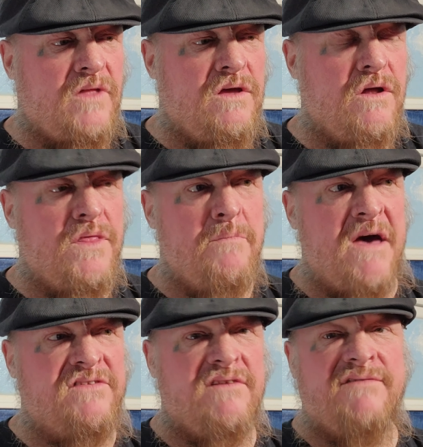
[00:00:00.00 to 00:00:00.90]
you know, the
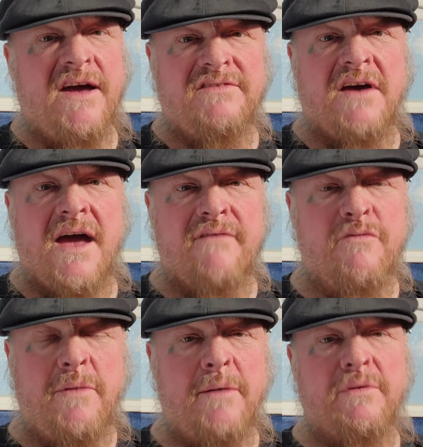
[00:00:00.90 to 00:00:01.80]
best advice I have
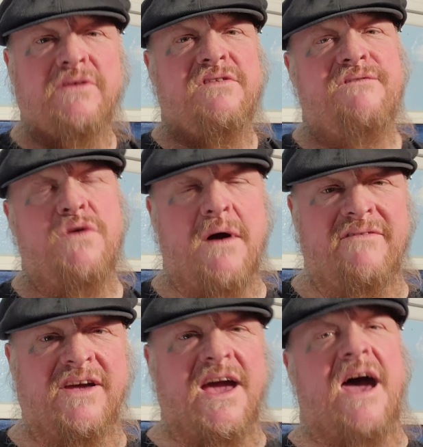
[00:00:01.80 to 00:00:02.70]
for people is if you have
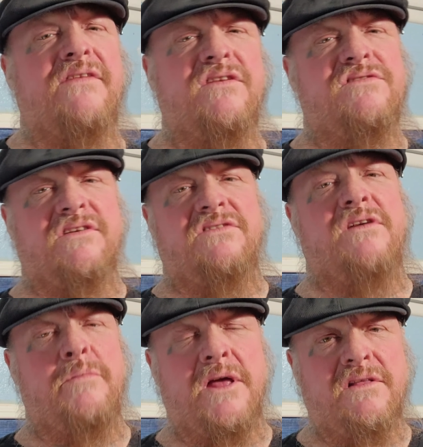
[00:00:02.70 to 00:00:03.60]
a cat that's
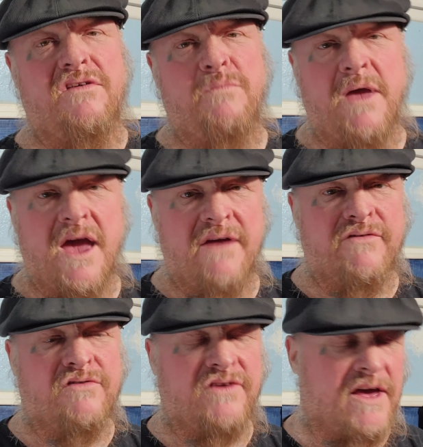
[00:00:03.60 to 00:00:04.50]
exhibiting these
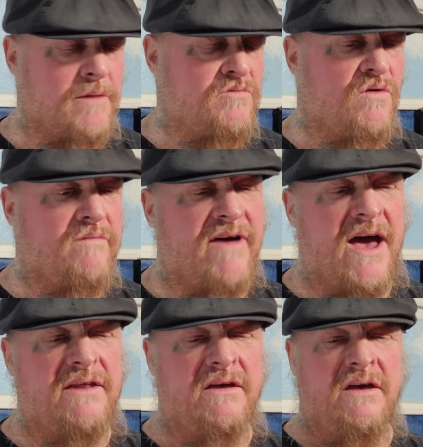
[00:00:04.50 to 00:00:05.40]
behaviors, get them to a
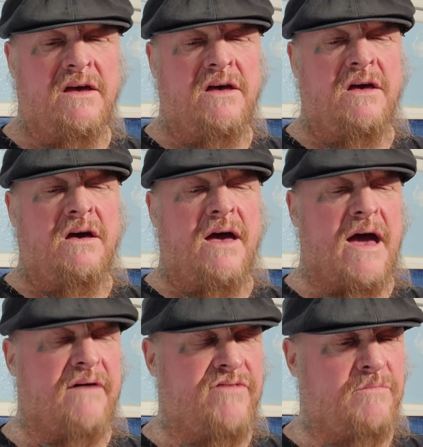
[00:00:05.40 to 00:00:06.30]
vet,
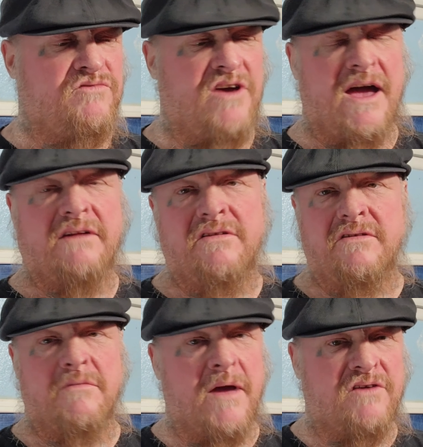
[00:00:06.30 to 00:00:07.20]
have them checked
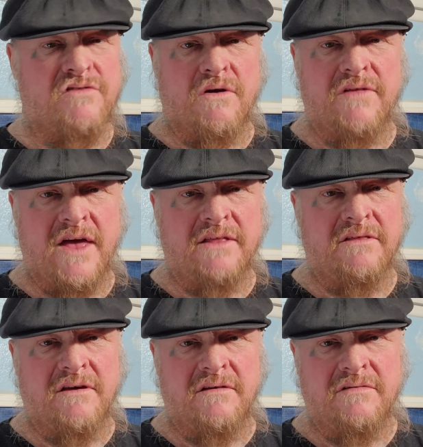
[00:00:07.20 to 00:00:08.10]
to make sure
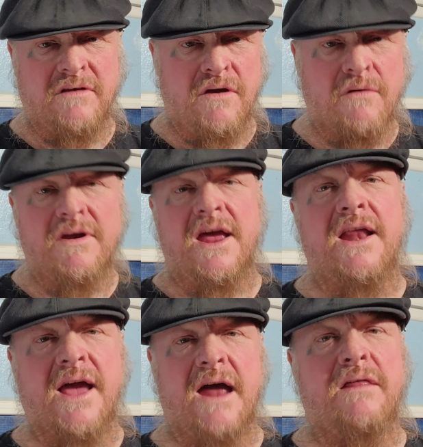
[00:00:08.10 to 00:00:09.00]
that the
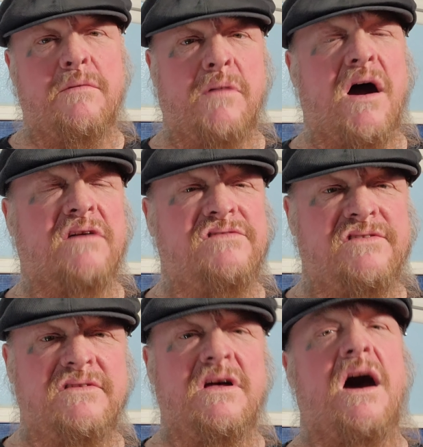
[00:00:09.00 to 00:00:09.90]
urinating out of the box
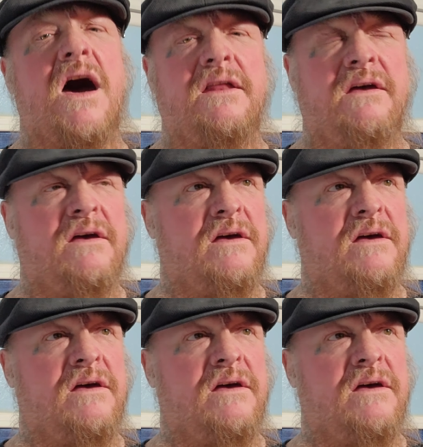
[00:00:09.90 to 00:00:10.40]
is not